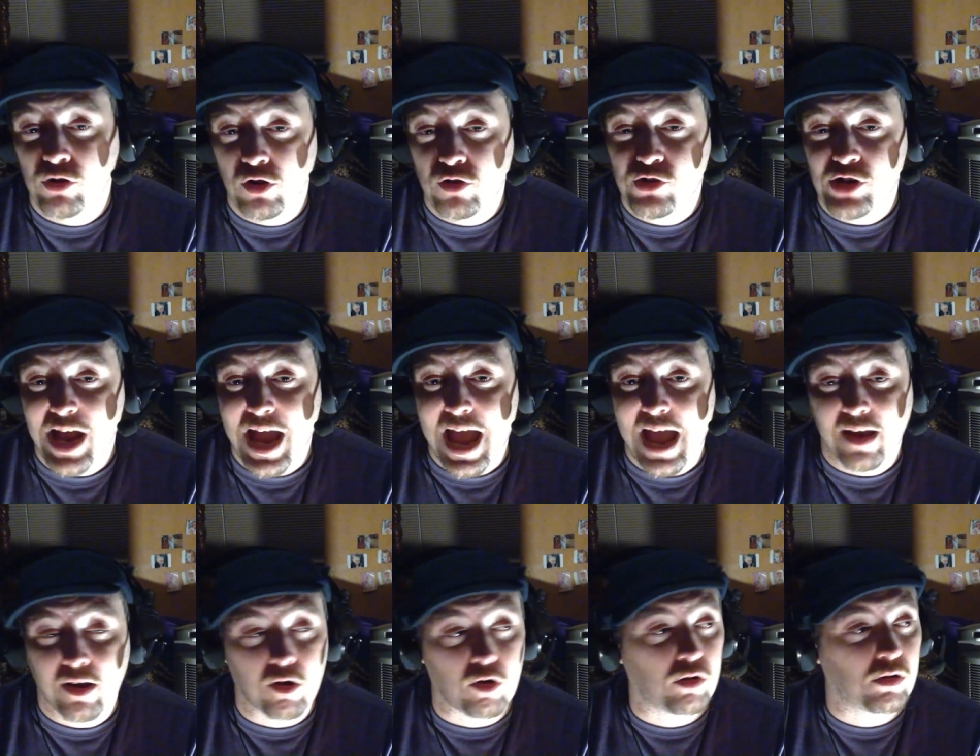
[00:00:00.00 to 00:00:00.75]
of
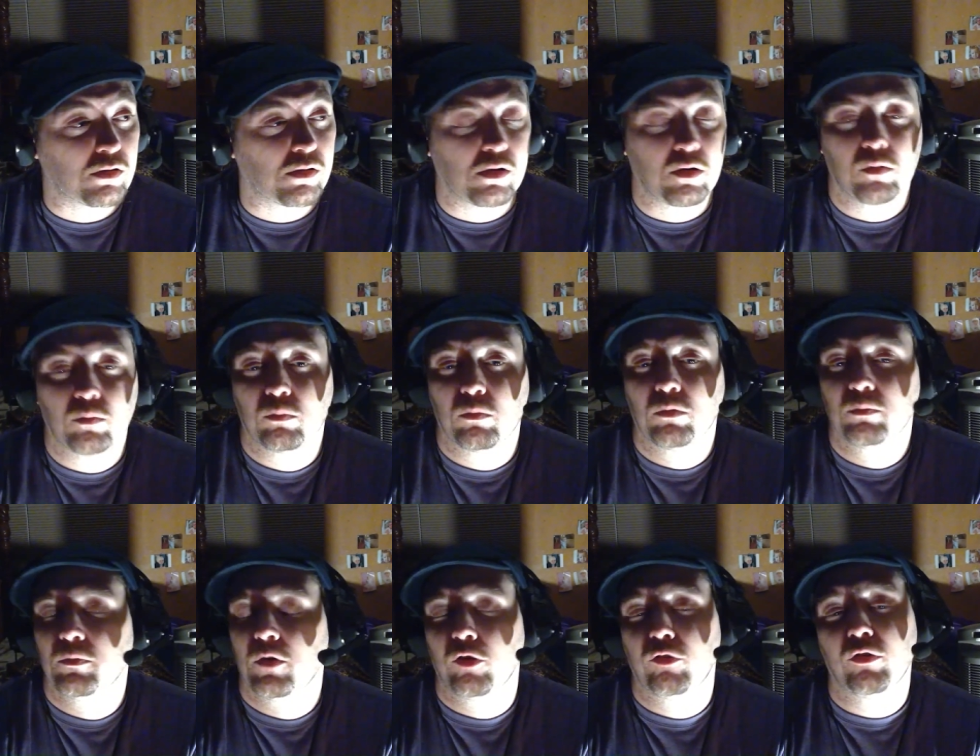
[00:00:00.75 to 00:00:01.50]
Jack or
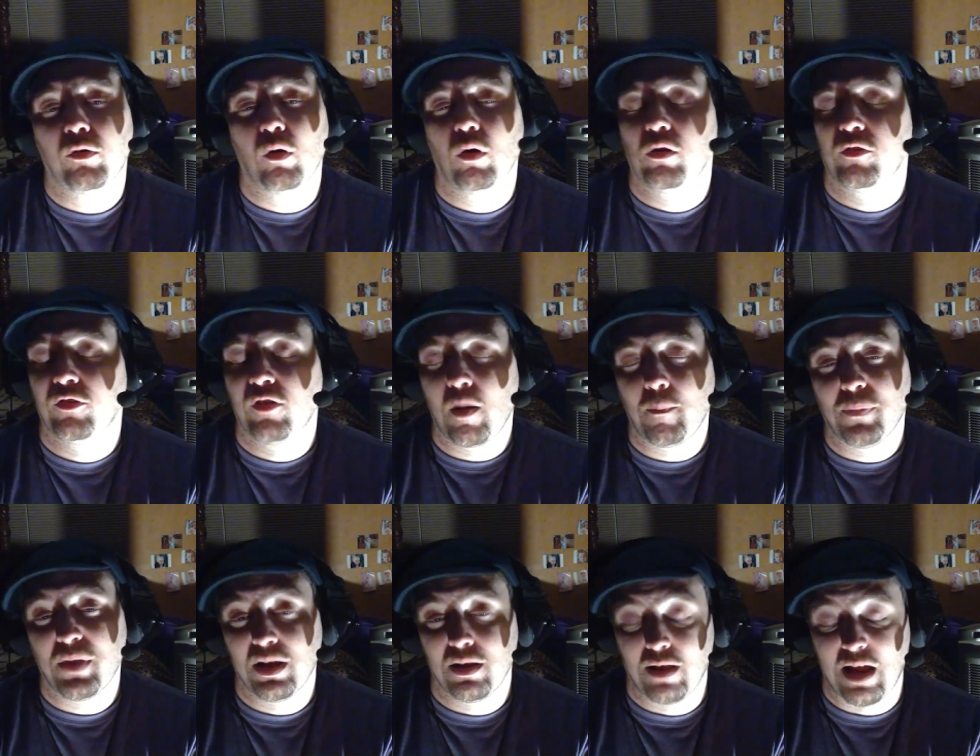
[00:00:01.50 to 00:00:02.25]

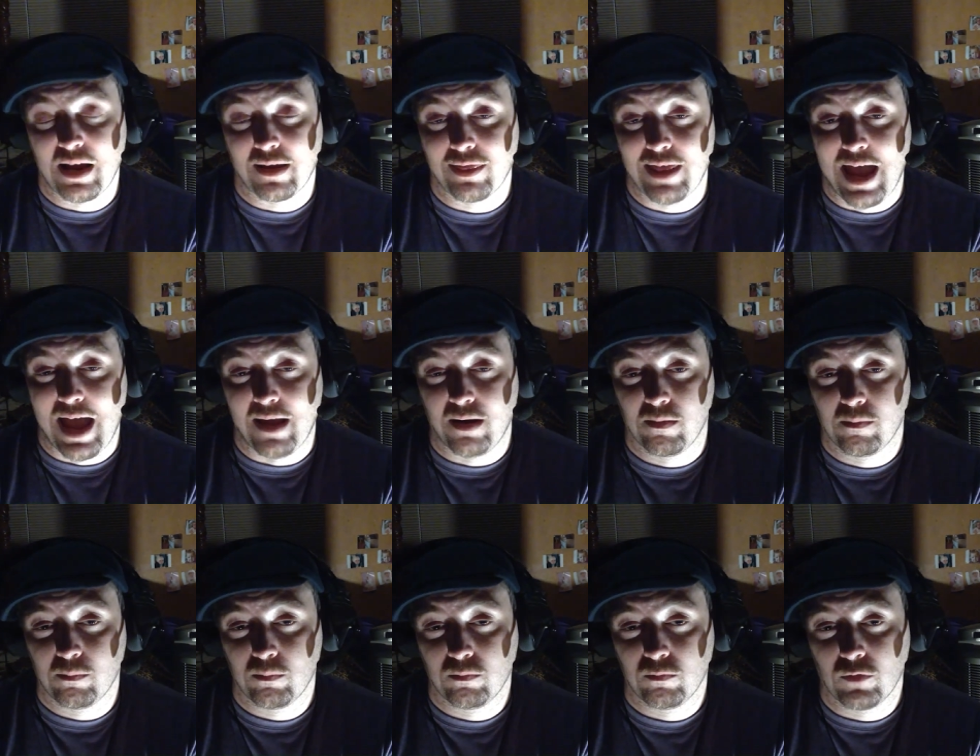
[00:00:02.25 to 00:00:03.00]
something like that.
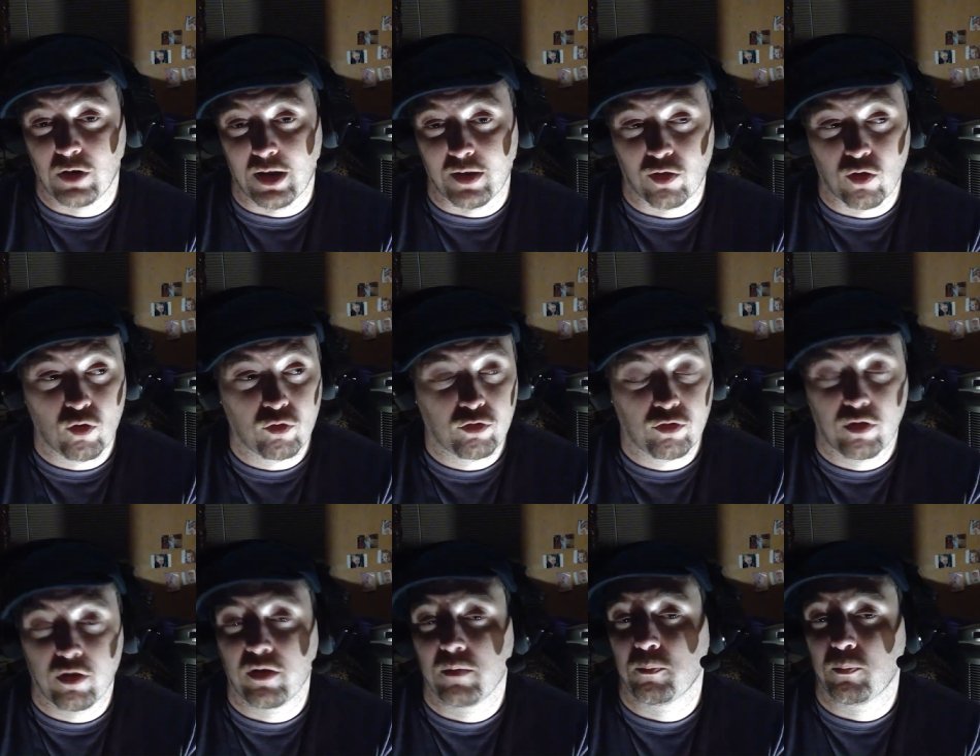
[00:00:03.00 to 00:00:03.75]
Like, those
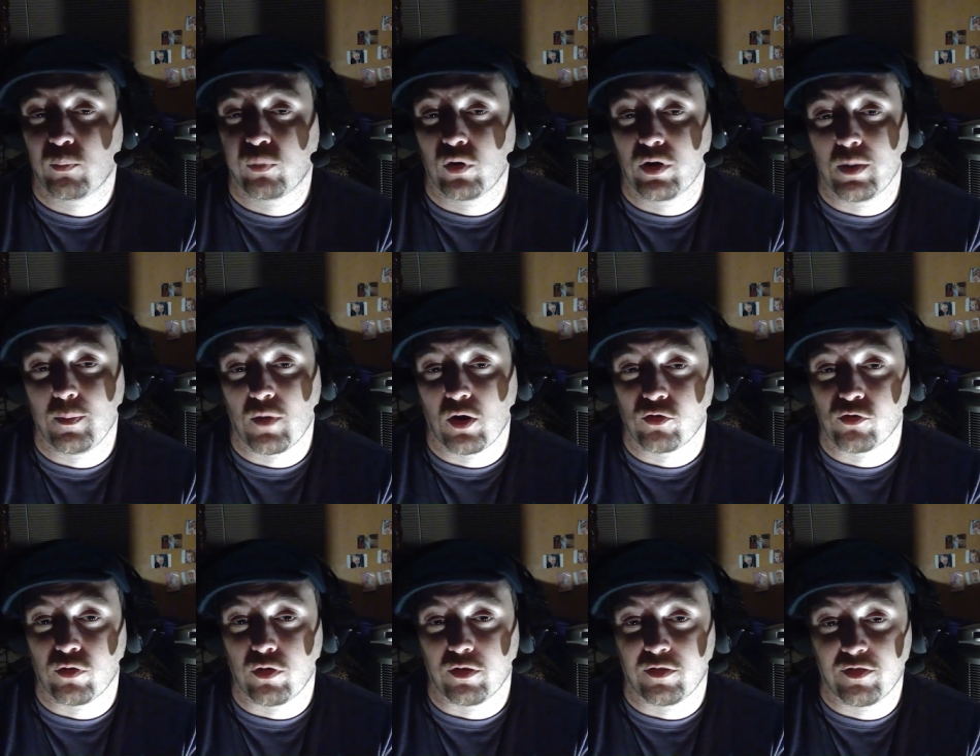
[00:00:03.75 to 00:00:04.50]
are pretty
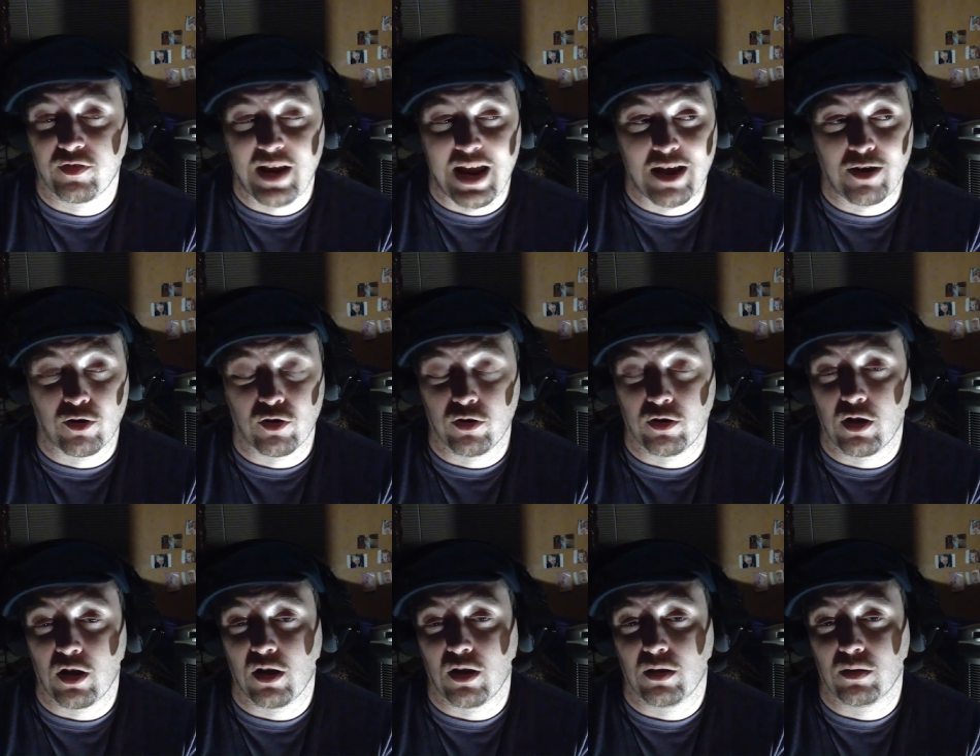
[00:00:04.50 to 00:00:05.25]
much the standard
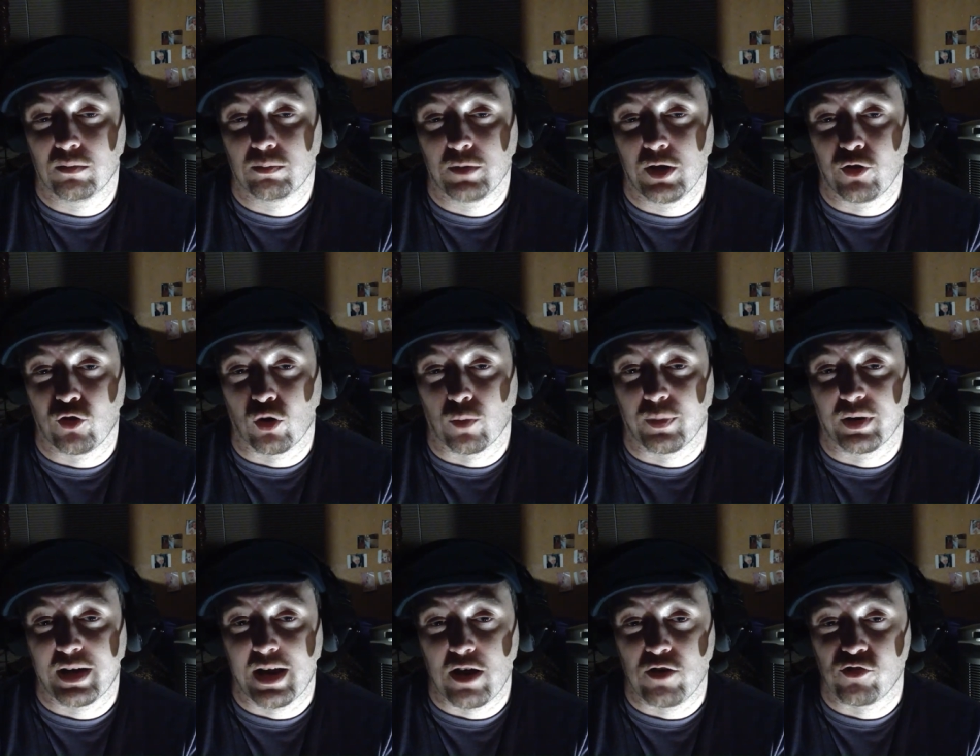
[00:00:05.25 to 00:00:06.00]

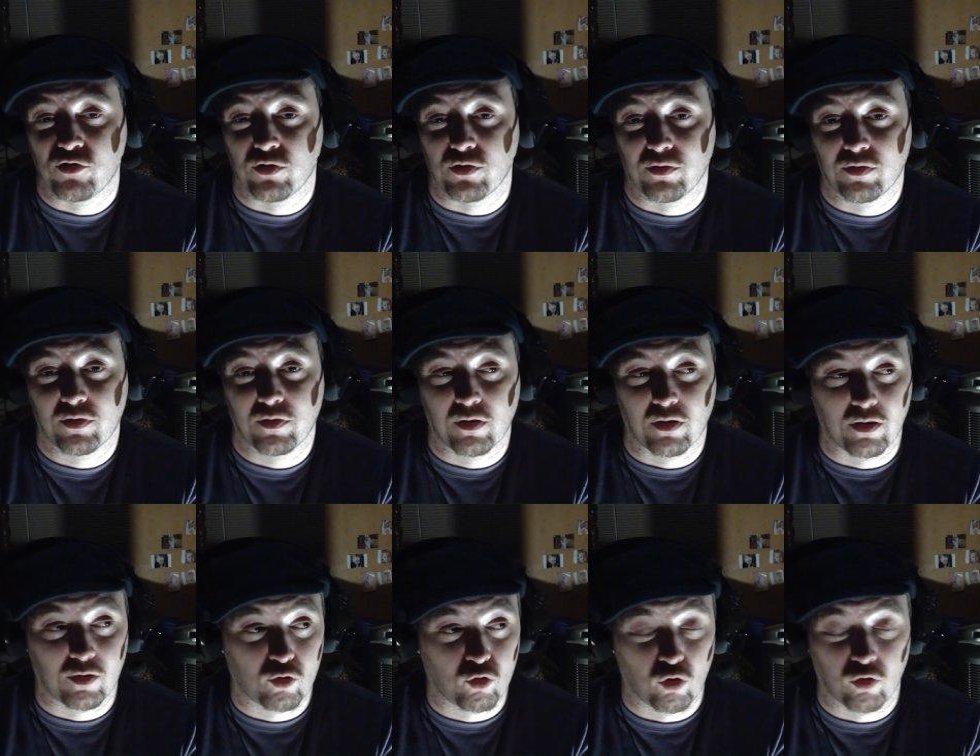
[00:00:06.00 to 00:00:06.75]
interpretations
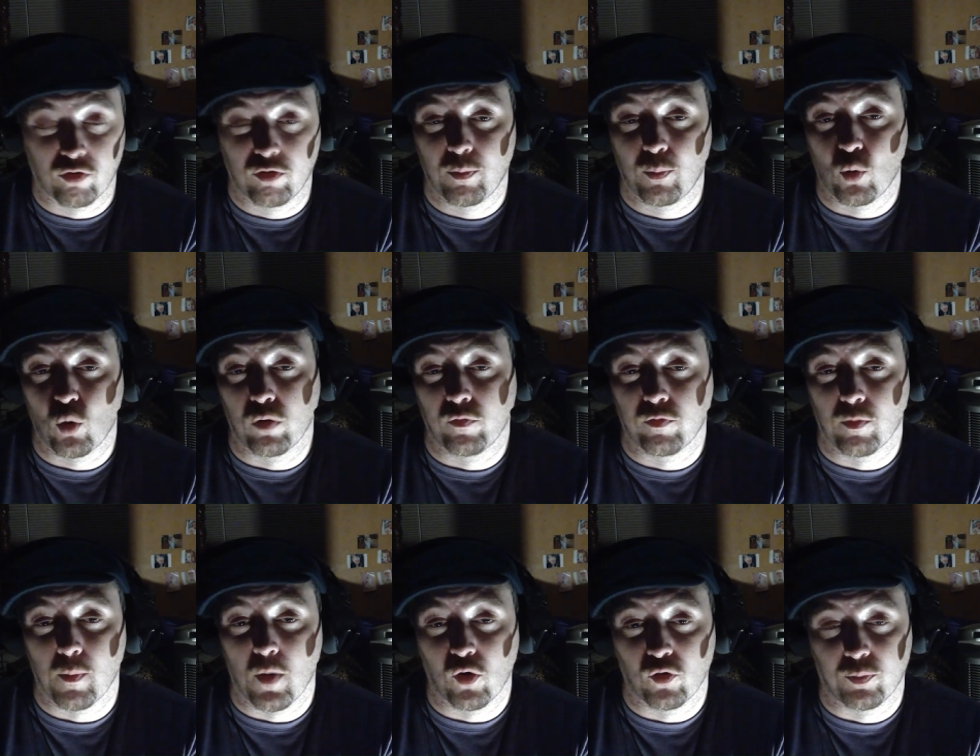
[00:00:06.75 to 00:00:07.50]
across the board for
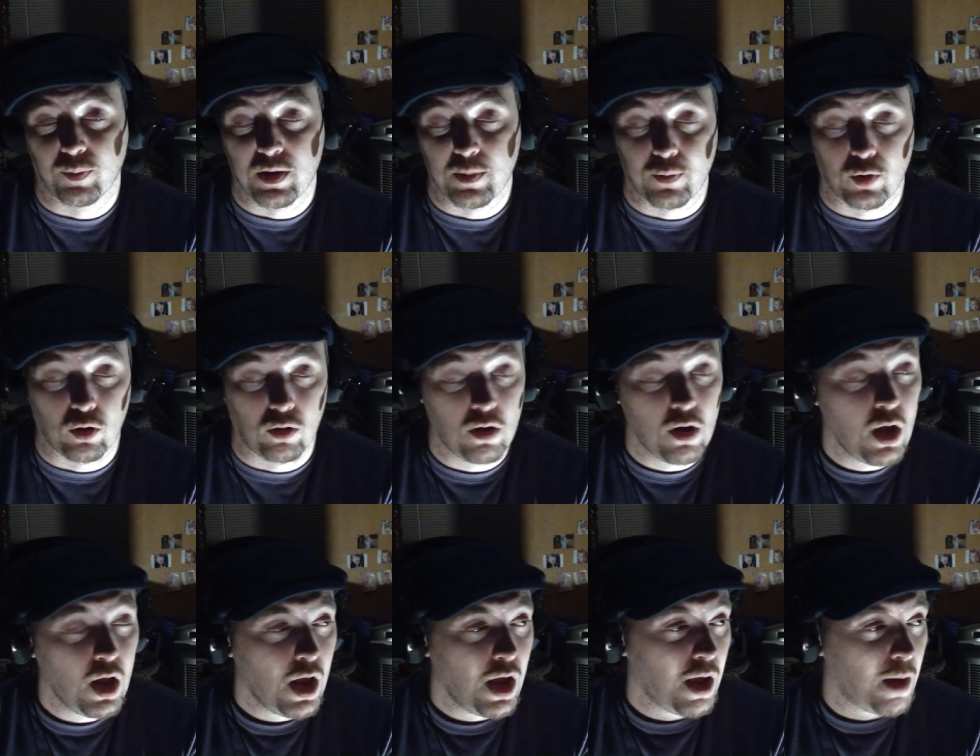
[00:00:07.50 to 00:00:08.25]
most people.
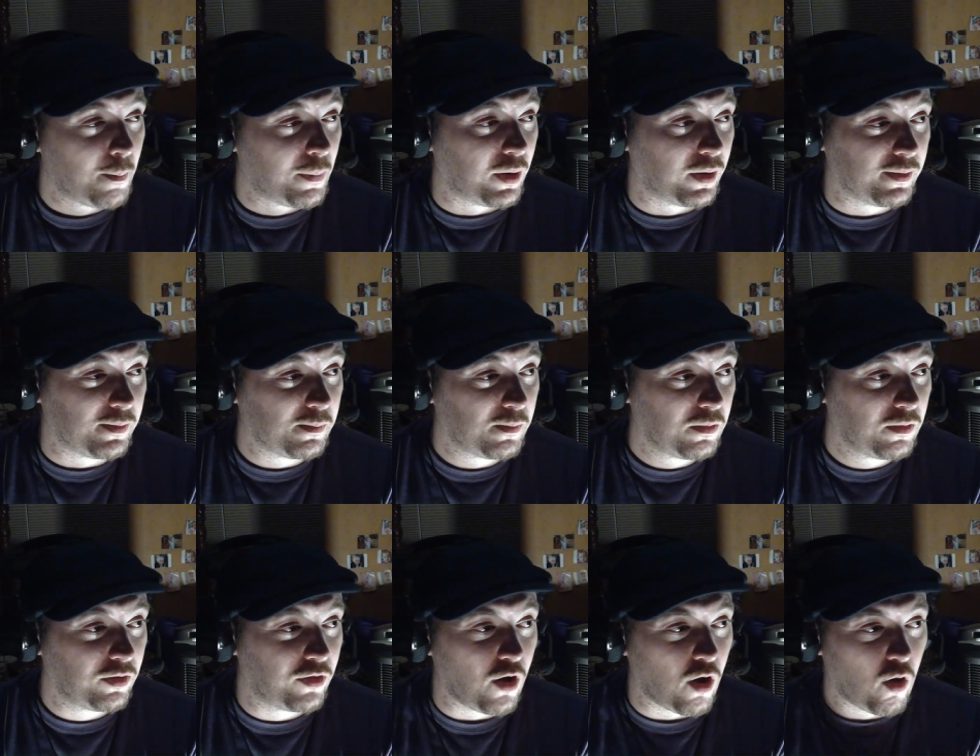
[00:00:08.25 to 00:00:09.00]
But the